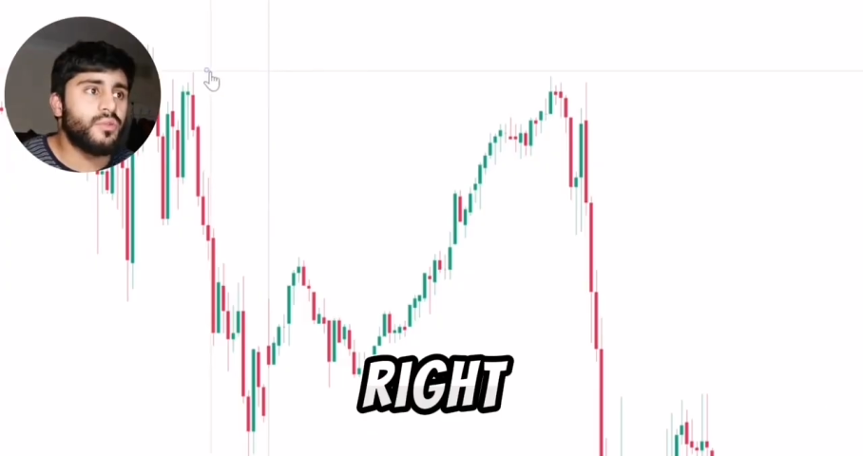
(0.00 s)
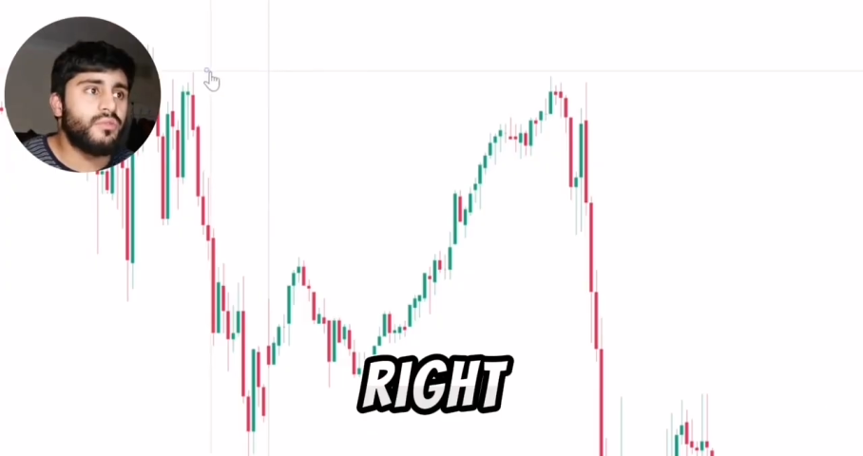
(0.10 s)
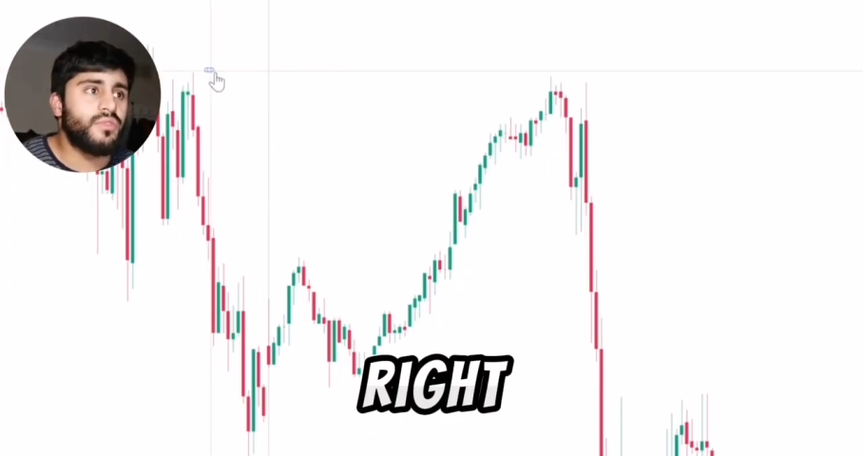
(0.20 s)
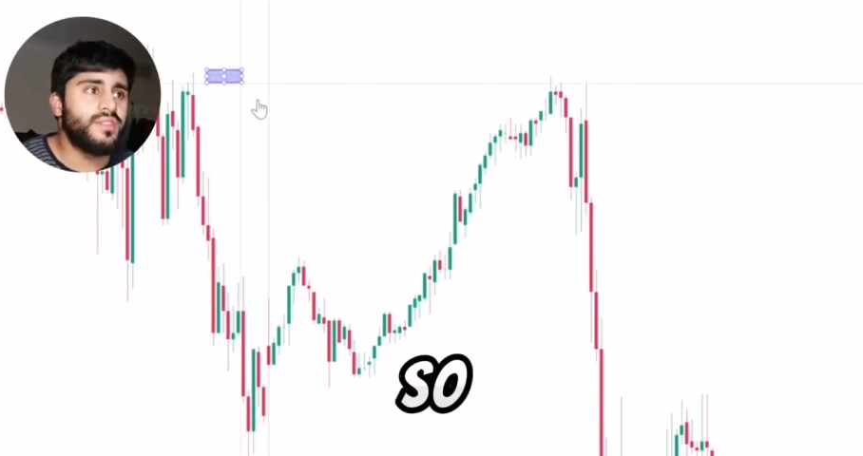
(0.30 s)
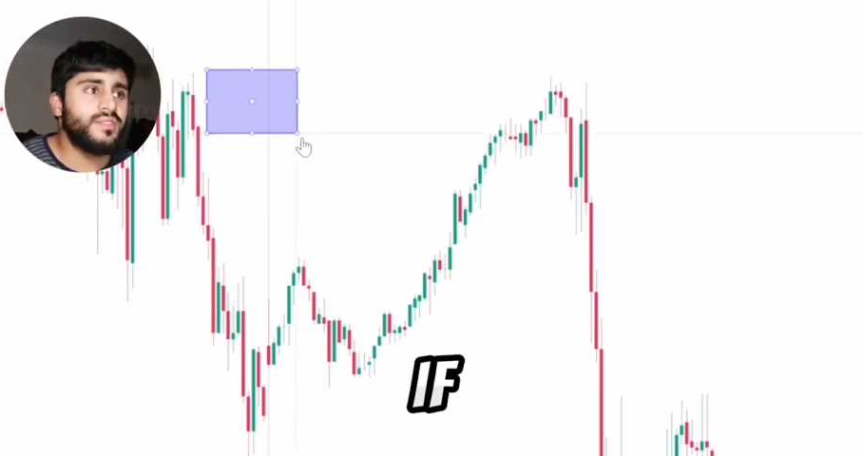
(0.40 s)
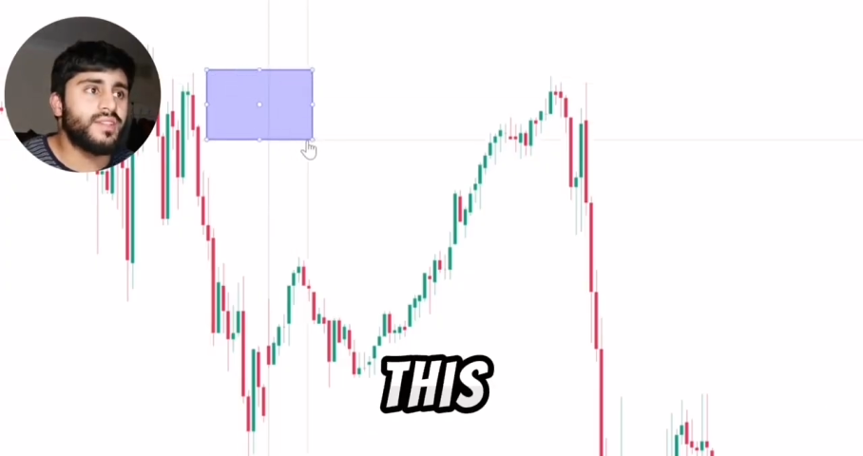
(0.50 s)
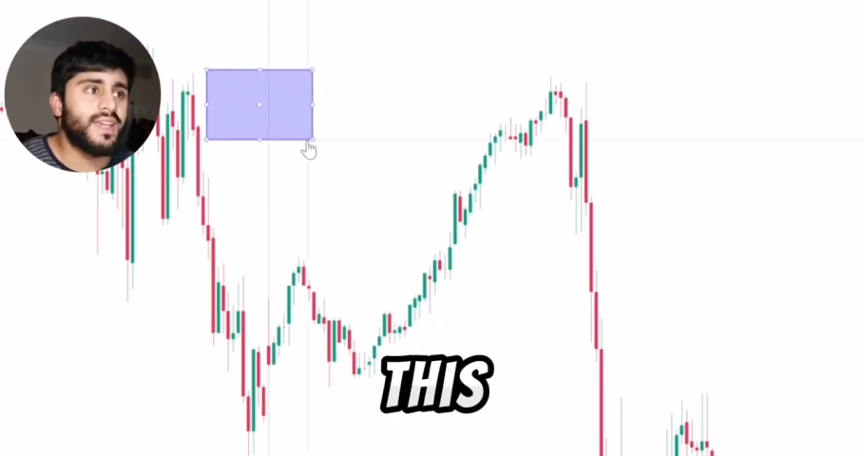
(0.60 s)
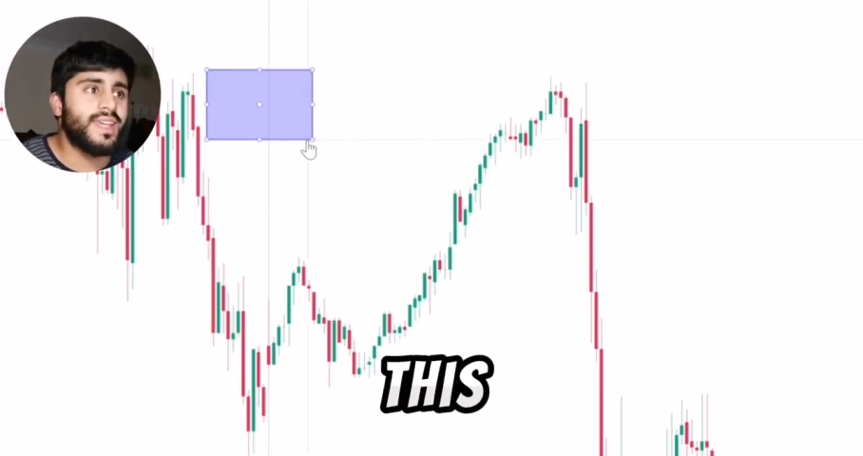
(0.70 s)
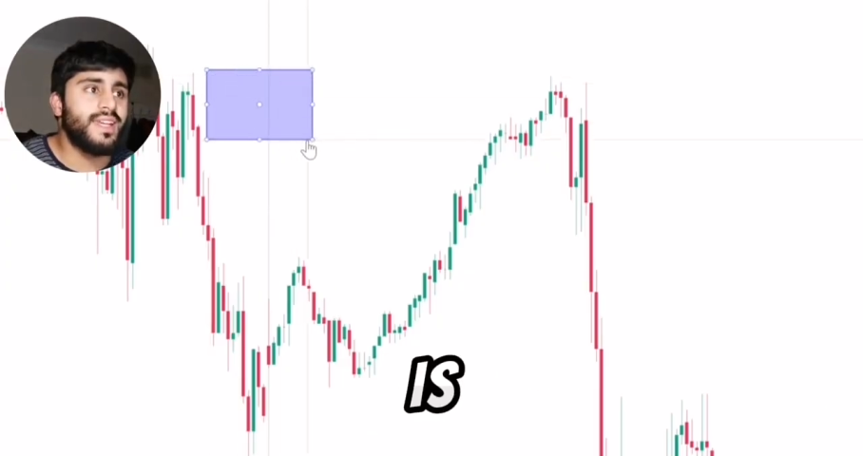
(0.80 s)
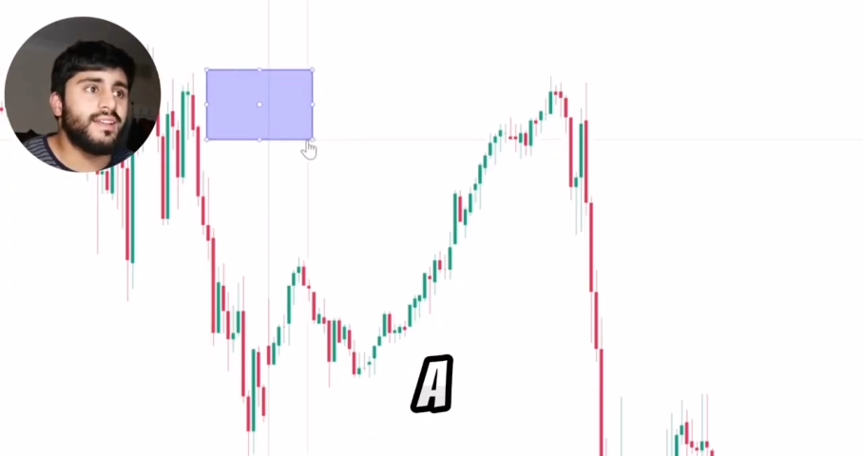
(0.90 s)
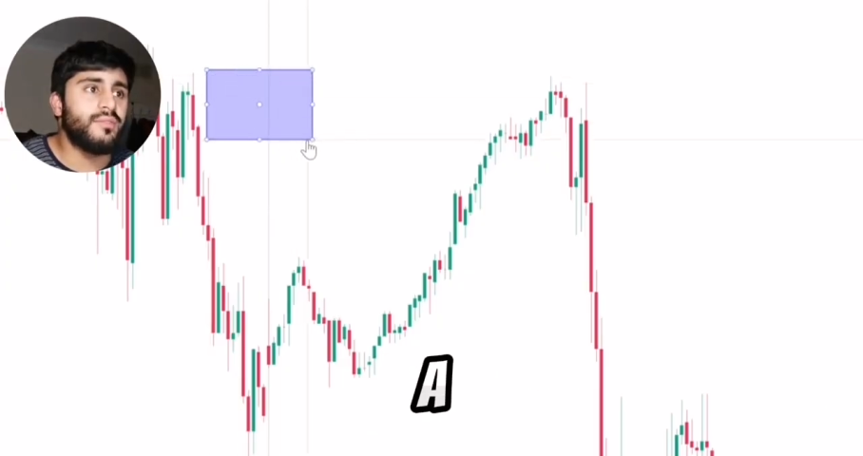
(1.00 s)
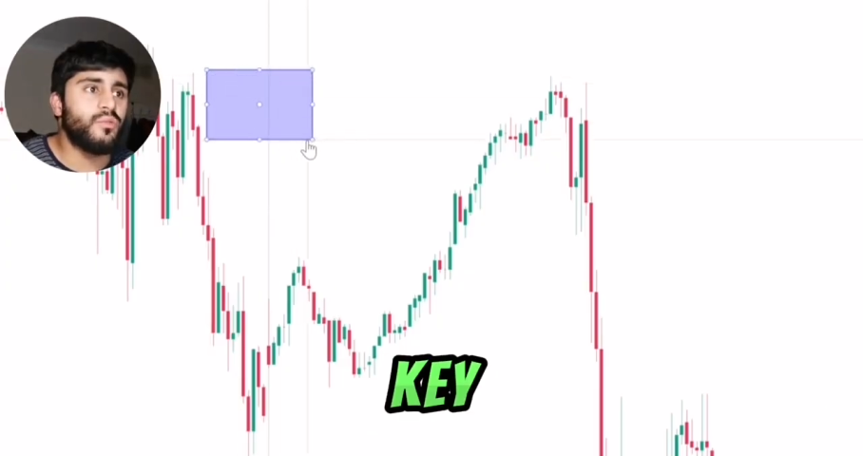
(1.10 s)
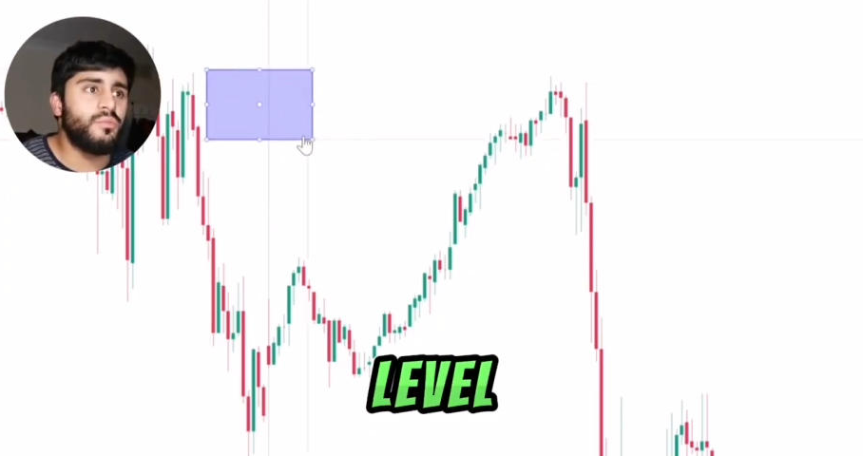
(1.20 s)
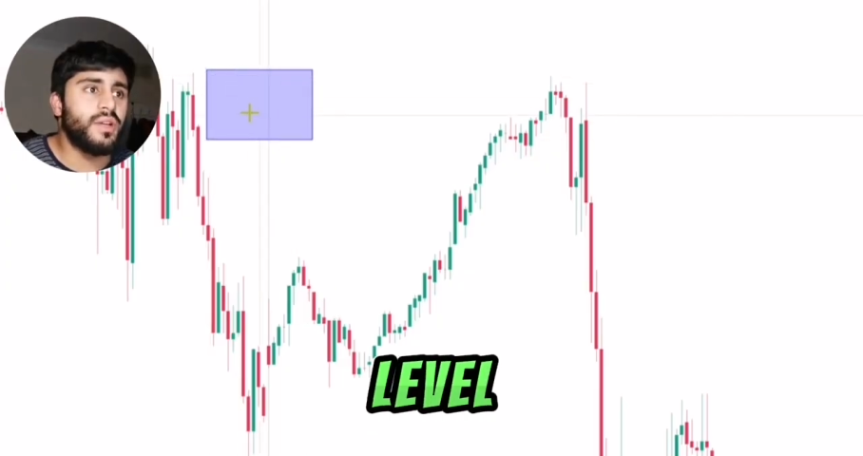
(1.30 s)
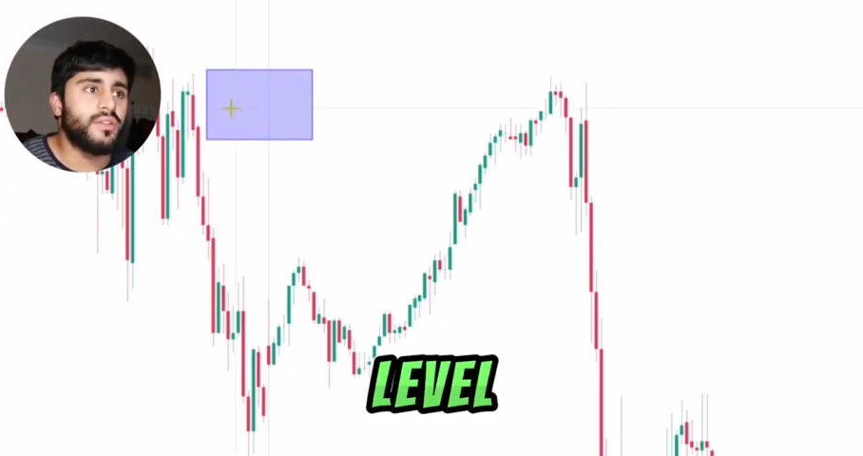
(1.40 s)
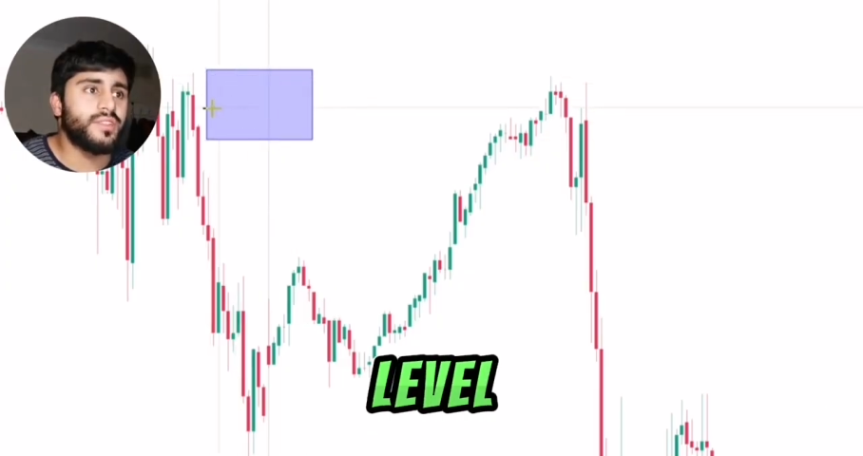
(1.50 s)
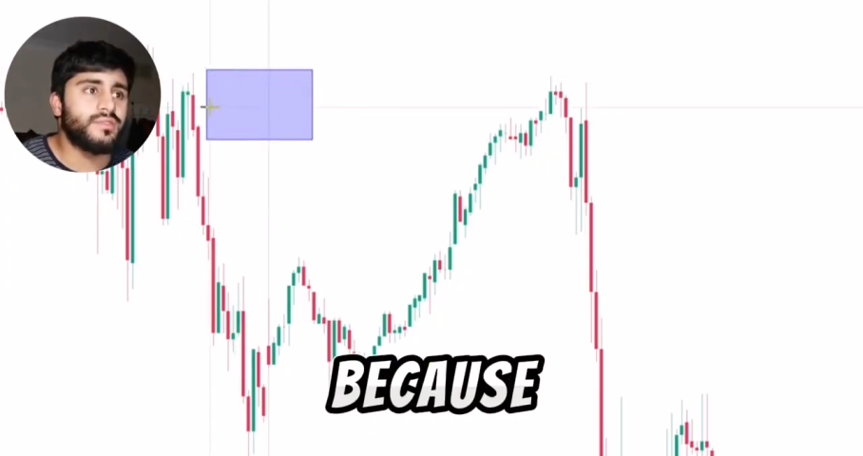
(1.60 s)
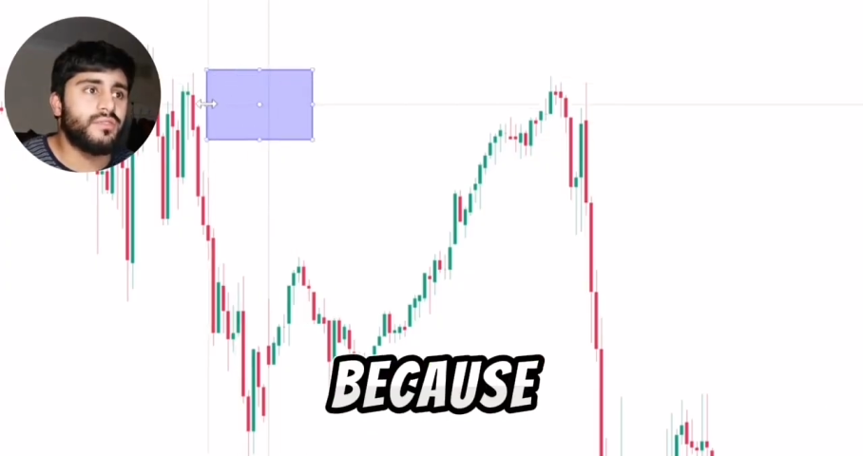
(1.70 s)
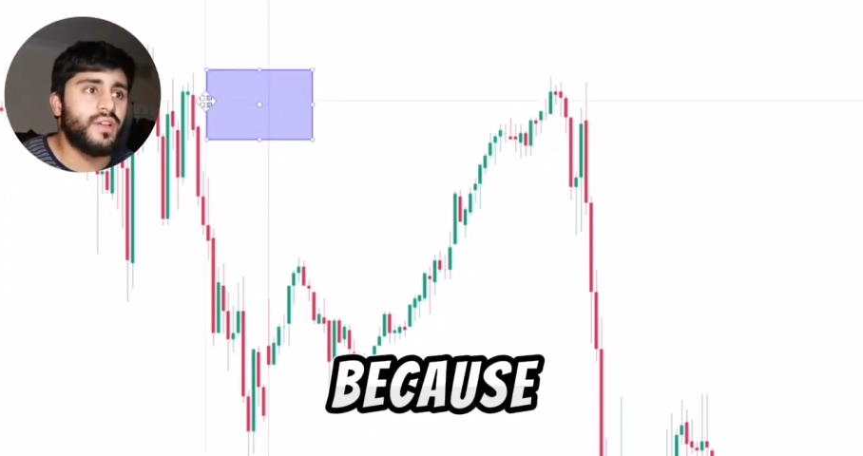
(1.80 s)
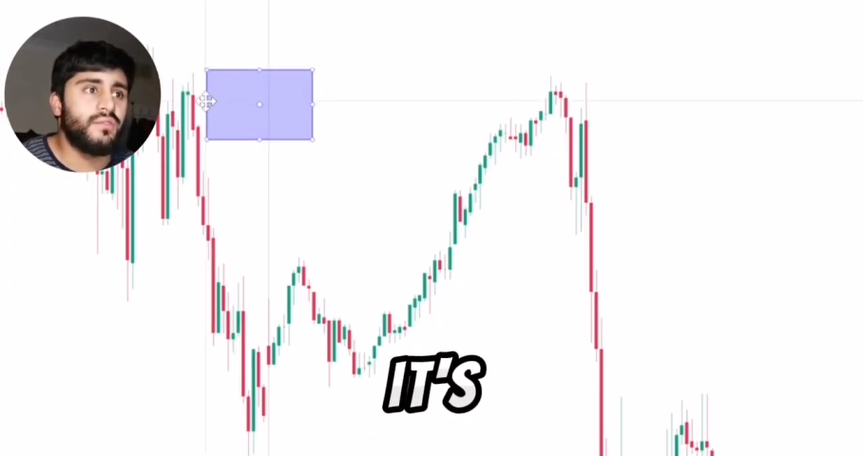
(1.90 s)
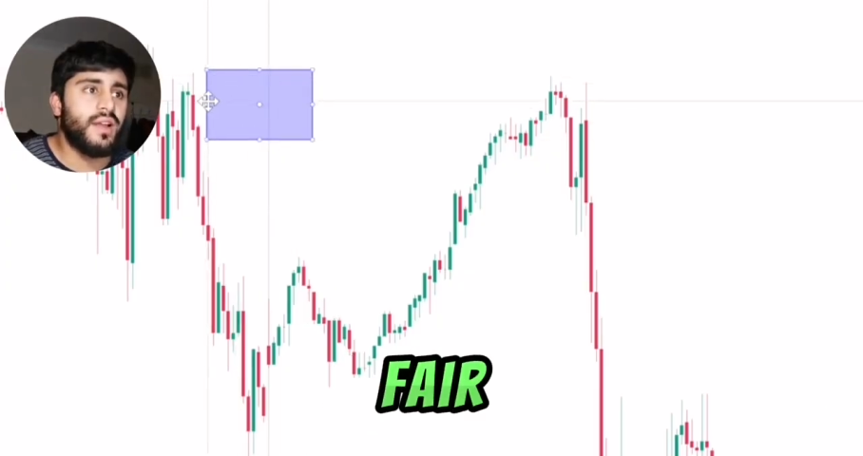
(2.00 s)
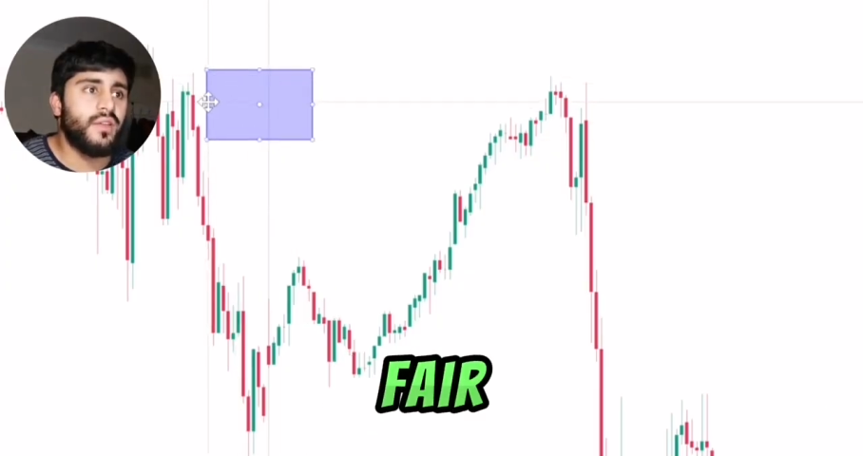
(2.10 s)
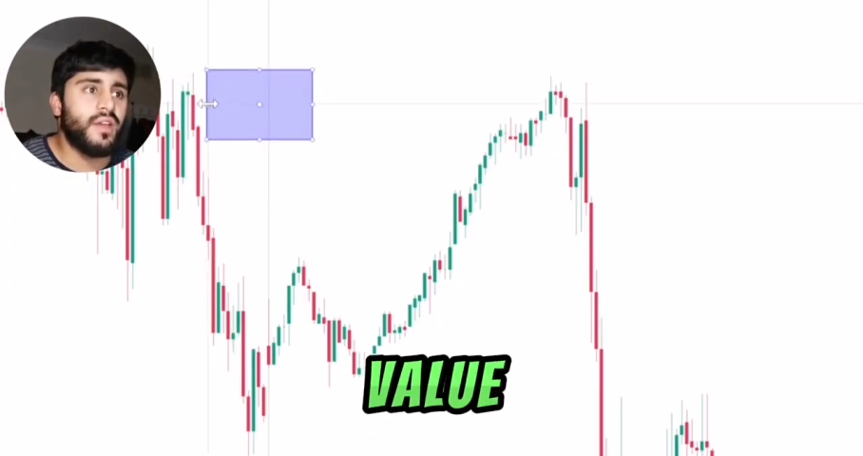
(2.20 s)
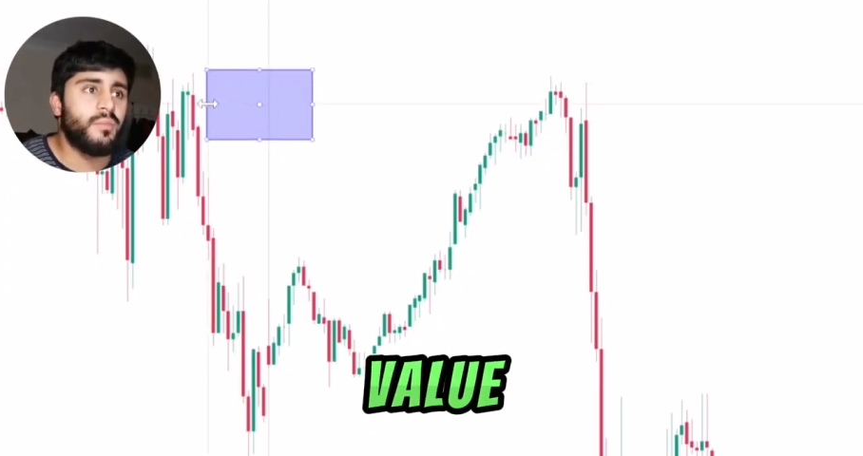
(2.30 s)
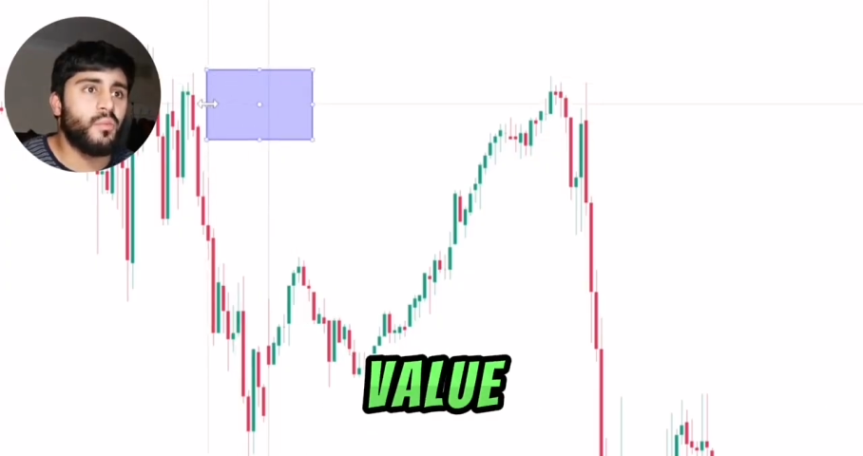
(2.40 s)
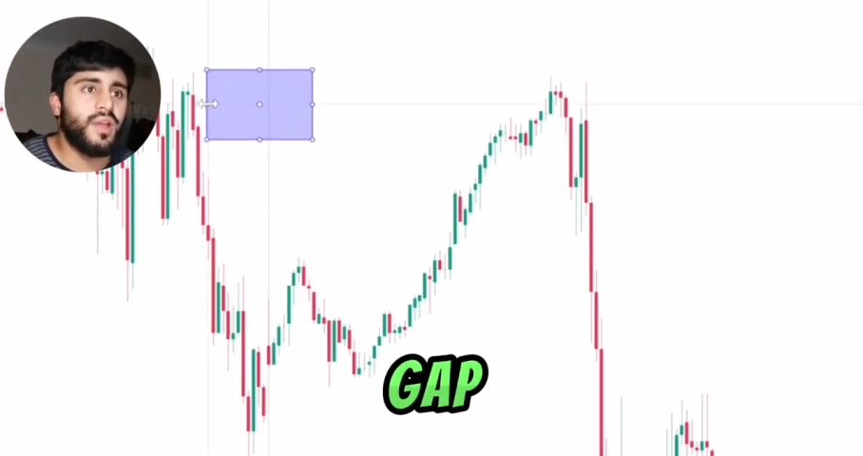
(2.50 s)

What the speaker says: So if this is a key level because it's a fair value gap,